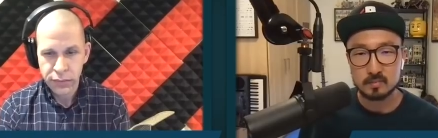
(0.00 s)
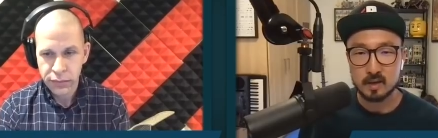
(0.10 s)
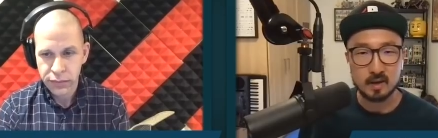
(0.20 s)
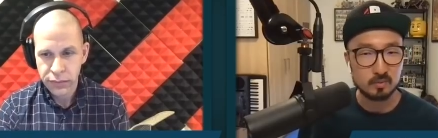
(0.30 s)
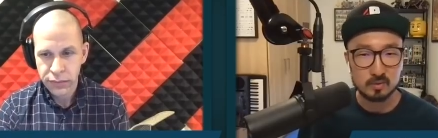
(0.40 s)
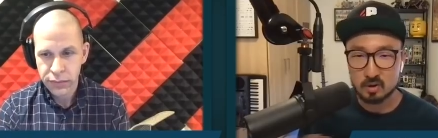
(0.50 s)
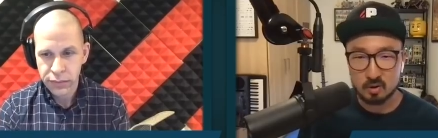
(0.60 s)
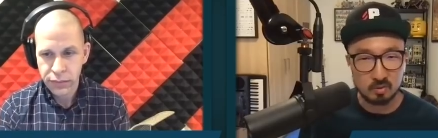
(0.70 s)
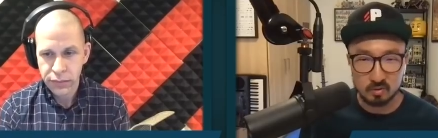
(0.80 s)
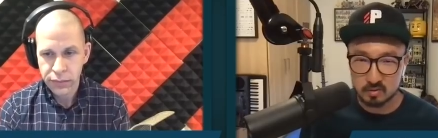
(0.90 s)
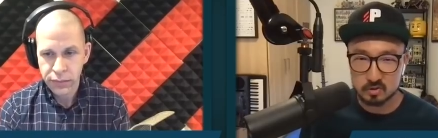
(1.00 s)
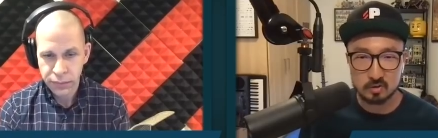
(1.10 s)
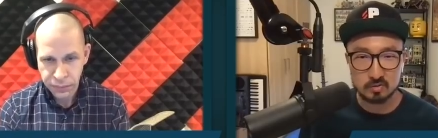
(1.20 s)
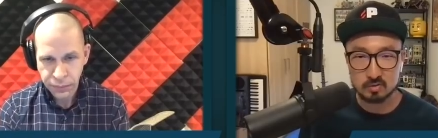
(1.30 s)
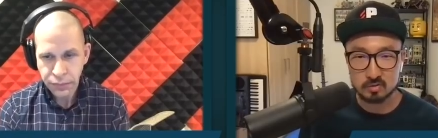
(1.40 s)
Speaker 1: that would totally
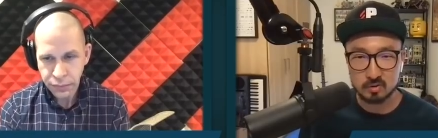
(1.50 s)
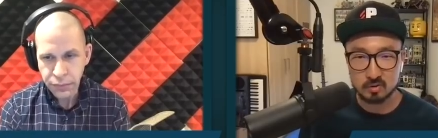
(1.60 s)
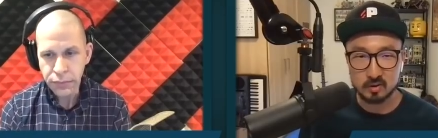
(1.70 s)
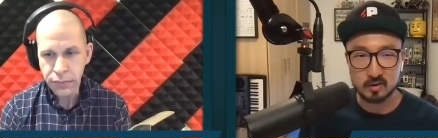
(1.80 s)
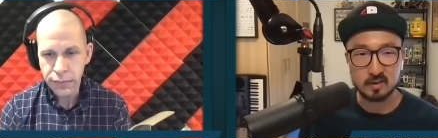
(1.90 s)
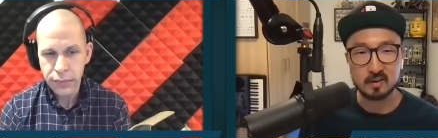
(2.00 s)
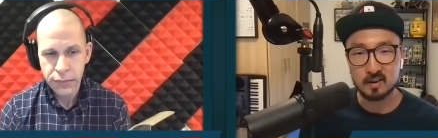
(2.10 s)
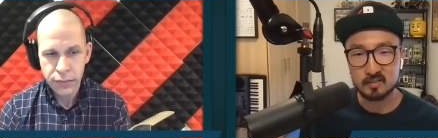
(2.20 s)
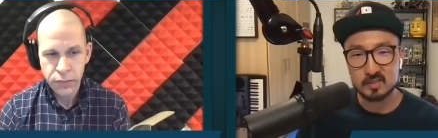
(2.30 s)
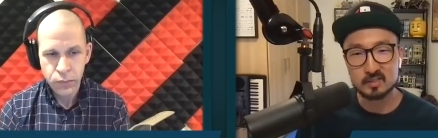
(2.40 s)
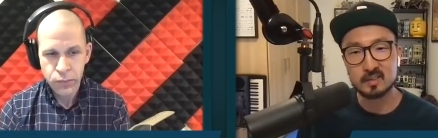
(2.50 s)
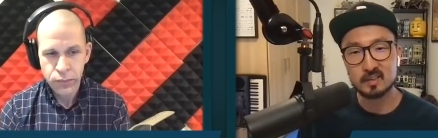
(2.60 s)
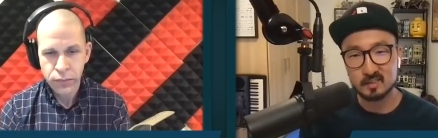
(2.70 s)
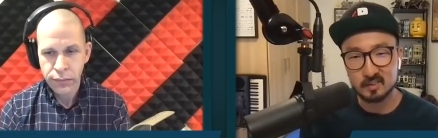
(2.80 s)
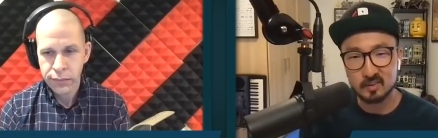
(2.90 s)
change the story. And obviously,
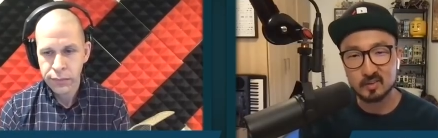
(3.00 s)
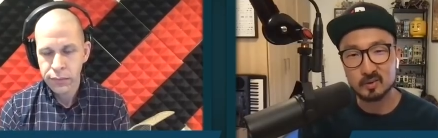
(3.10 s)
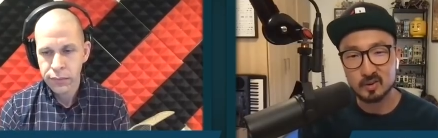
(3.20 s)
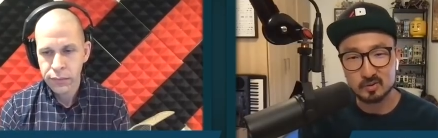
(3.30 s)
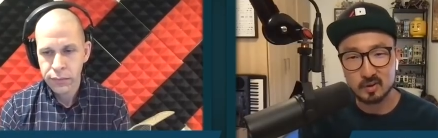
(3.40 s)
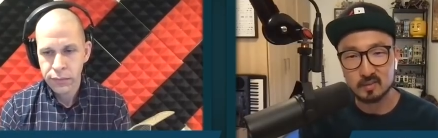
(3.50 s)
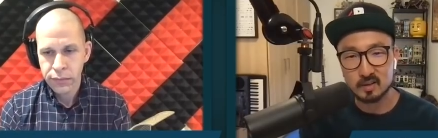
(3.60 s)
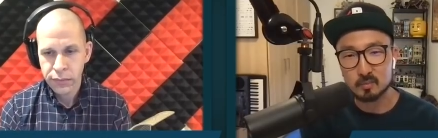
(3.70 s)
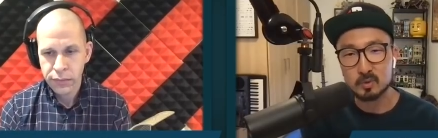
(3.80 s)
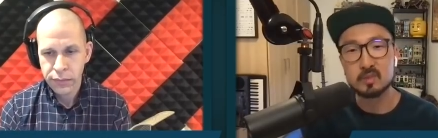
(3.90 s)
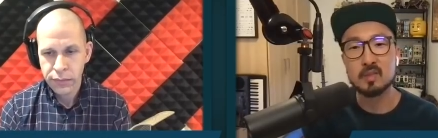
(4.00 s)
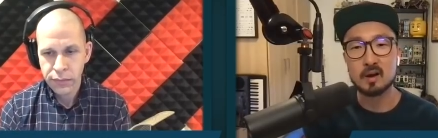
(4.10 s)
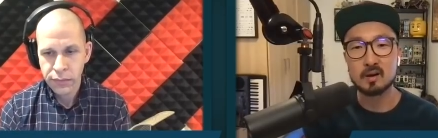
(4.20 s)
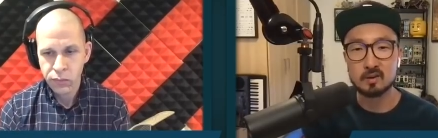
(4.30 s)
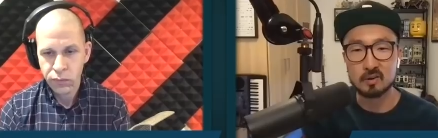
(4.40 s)
uh, you know, it would also have to come with
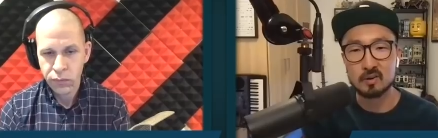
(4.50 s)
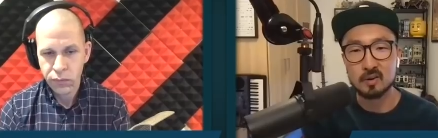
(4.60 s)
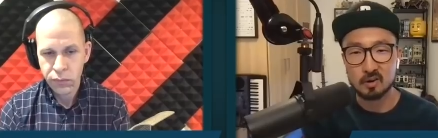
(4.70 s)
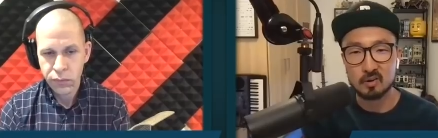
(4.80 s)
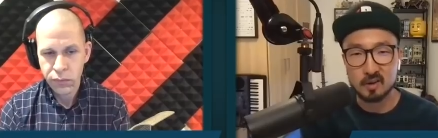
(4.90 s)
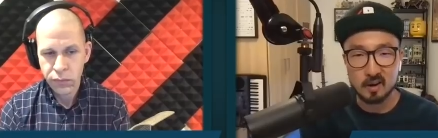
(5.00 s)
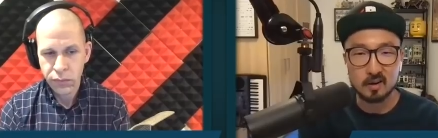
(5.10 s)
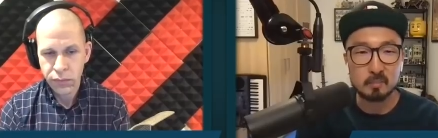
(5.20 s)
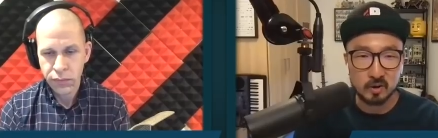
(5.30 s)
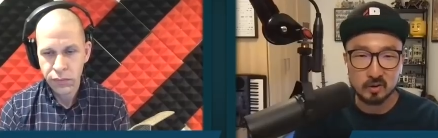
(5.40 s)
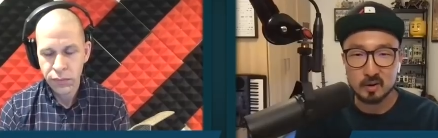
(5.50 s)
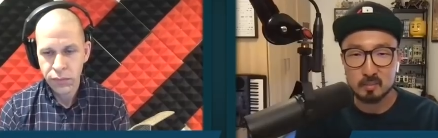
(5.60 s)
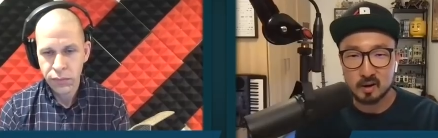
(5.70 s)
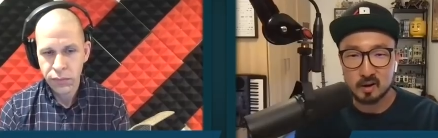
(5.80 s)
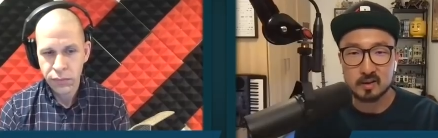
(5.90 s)
not her her not appearing on a
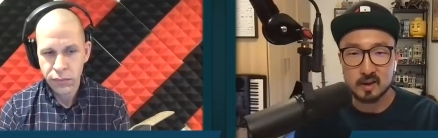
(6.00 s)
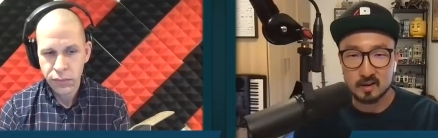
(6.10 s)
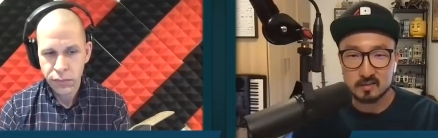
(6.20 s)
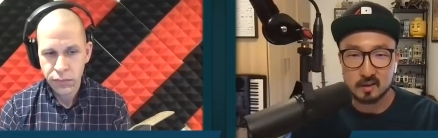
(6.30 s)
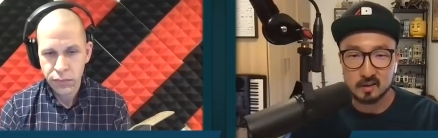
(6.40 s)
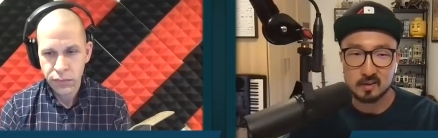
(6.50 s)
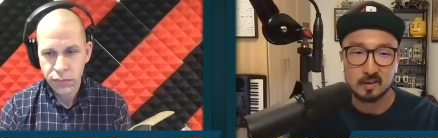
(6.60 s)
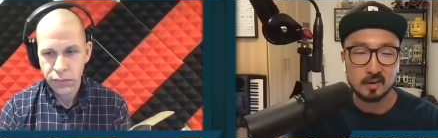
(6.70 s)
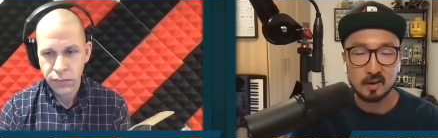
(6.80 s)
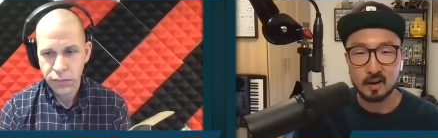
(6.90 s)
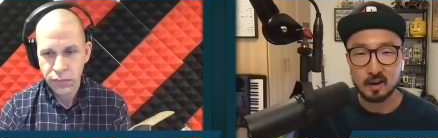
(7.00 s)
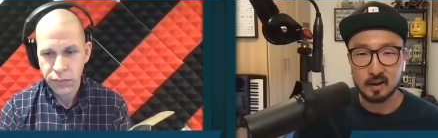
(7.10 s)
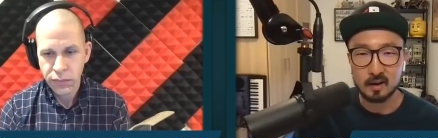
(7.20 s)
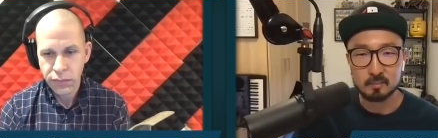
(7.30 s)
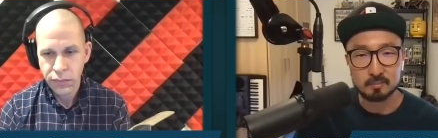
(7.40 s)
podcast saying,
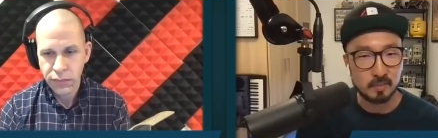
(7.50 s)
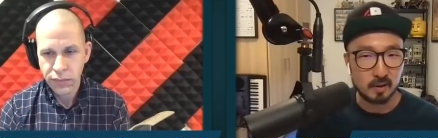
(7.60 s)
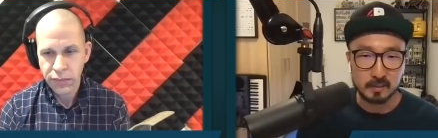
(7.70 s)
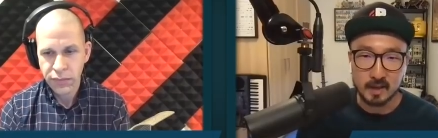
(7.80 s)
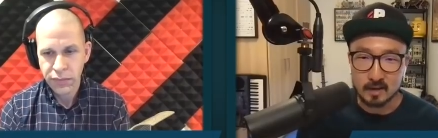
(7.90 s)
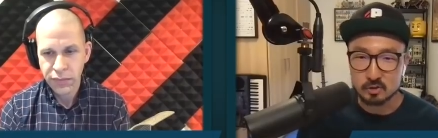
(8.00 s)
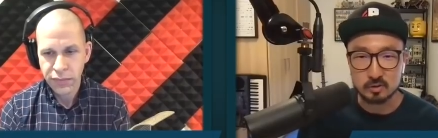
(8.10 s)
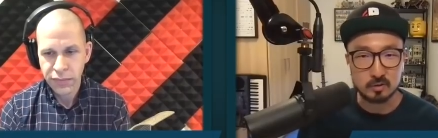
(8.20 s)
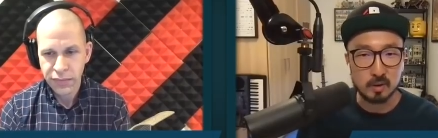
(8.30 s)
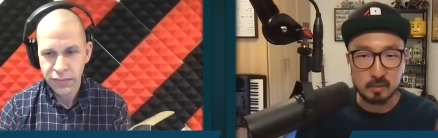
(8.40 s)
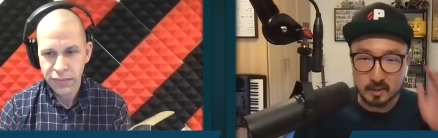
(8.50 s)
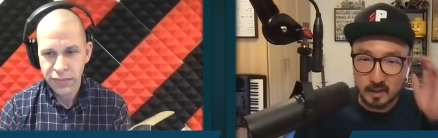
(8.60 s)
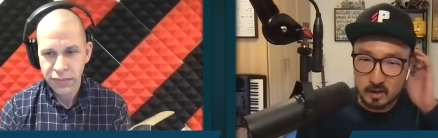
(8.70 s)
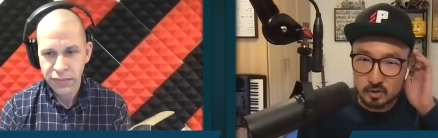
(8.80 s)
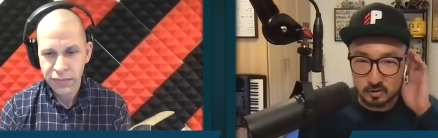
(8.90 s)
uh, "Bobby Lashley, Bobby
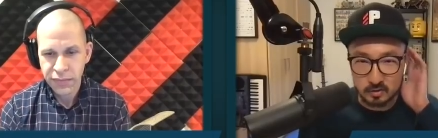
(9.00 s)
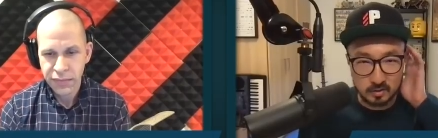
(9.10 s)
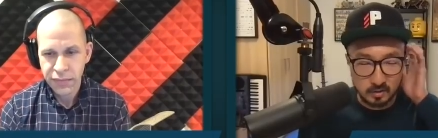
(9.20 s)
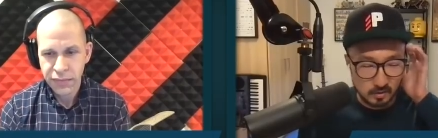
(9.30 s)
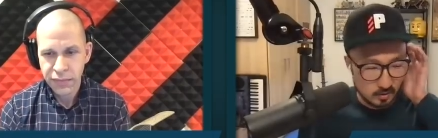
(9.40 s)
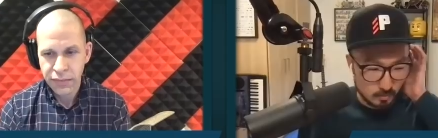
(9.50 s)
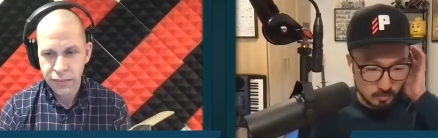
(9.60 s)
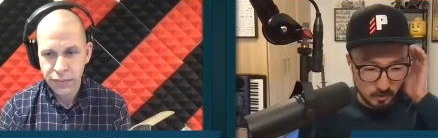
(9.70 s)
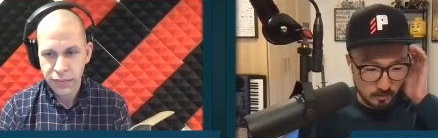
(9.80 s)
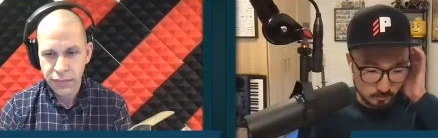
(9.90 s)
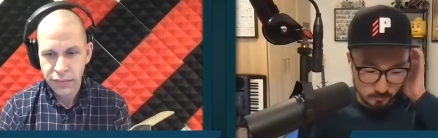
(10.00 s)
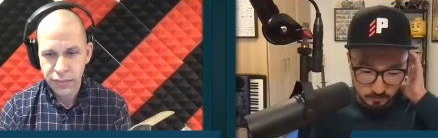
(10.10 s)
Lashley," but